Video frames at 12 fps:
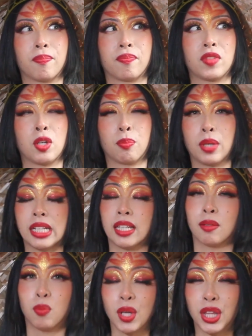you're bringing
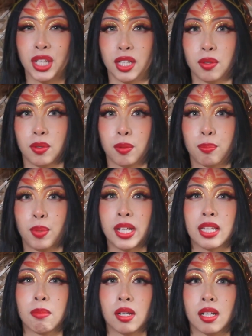them with you. Bring
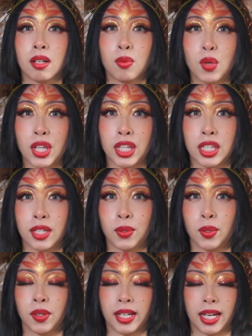them along with you,
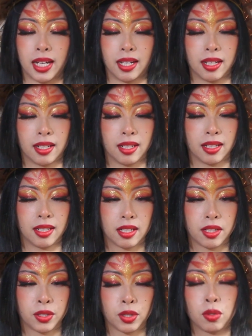okay?
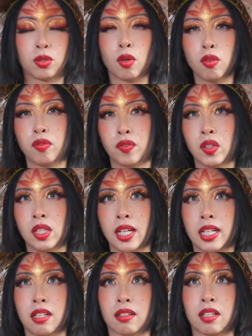So don't feel
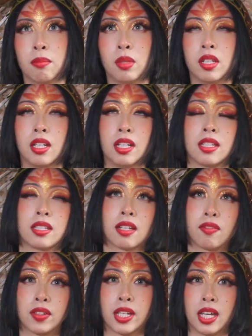like your community is
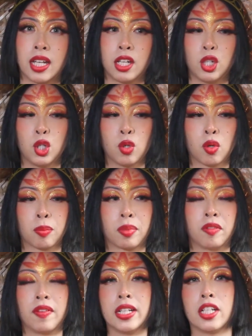suffocating you or
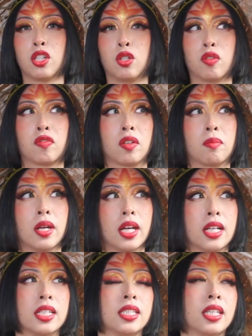preventing you from
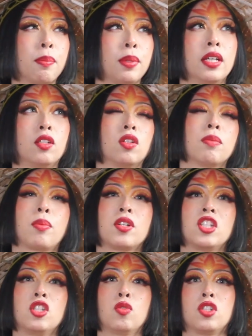stepping into the
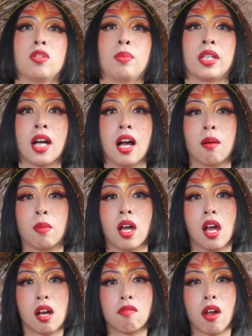person you wish to become.
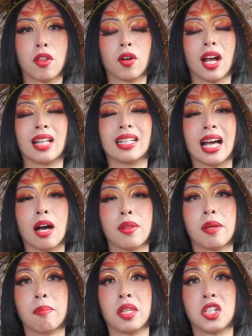Rather, allow
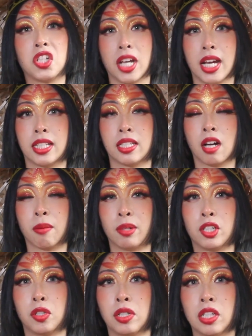them the chance and
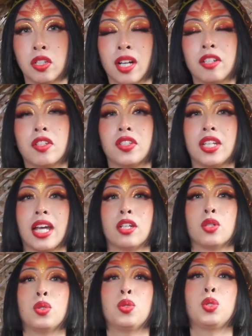opportunity to understand
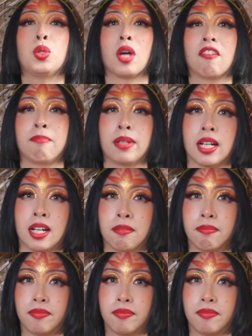who you have become.